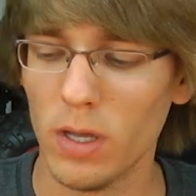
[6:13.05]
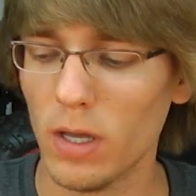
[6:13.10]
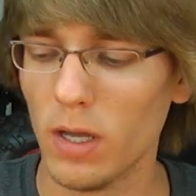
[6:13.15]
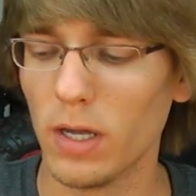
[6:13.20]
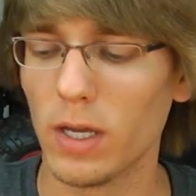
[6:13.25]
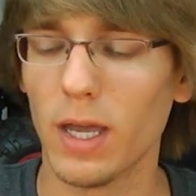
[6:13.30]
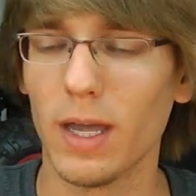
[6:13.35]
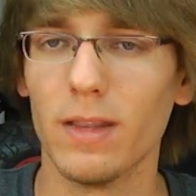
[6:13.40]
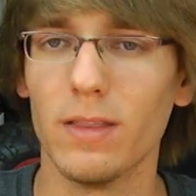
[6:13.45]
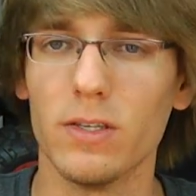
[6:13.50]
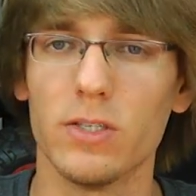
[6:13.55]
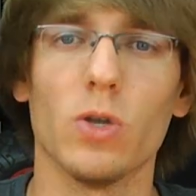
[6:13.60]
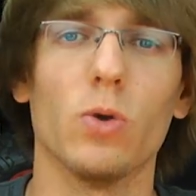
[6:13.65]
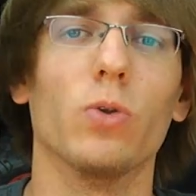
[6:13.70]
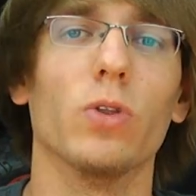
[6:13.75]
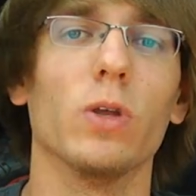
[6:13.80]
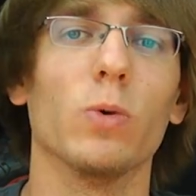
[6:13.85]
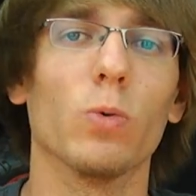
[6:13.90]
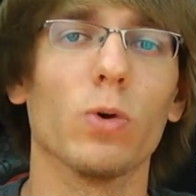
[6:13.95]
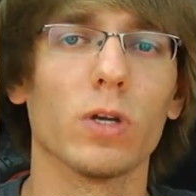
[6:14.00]
Again, this
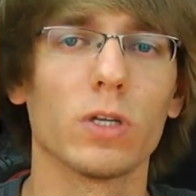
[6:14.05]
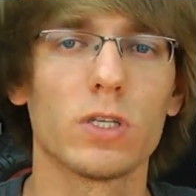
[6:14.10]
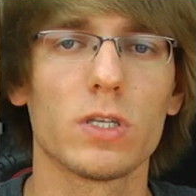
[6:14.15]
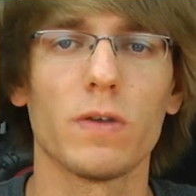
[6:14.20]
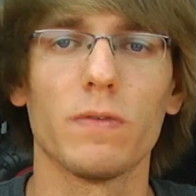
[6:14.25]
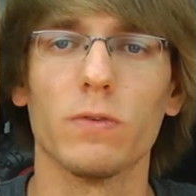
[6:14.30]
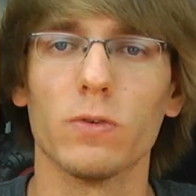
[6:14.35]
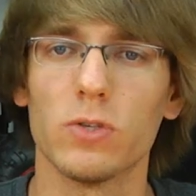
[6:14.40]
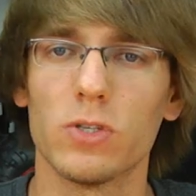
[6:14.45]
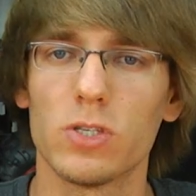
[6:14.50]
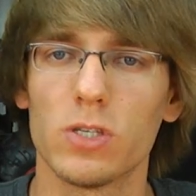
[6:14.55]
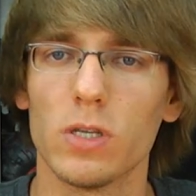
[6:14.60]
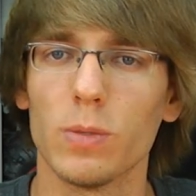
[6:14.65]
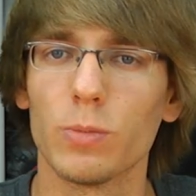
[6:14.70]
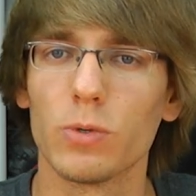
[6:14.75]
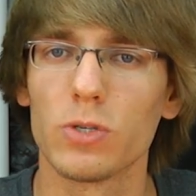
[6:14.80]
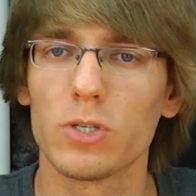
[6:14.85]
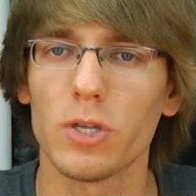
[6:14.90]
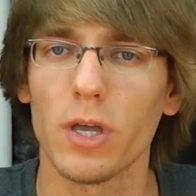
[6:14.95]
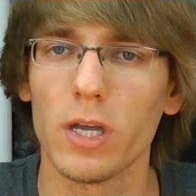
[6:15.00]
only works for
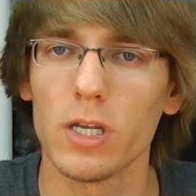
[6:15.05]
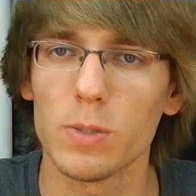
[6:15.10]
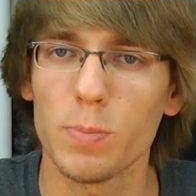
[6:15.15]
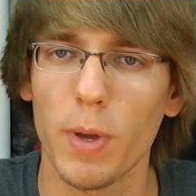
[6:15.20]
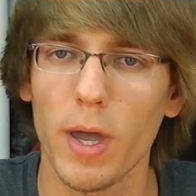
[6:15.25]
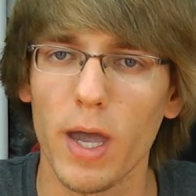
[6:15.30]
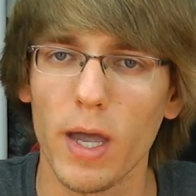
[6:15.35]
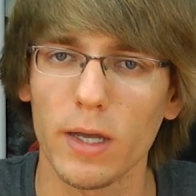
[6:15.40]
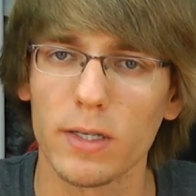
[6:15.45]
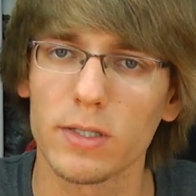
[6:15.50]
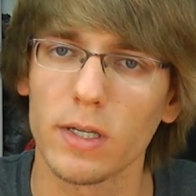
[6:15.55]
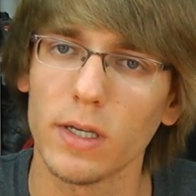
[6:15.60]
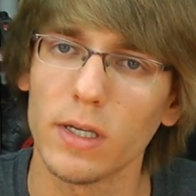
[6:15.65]
similar sized packs.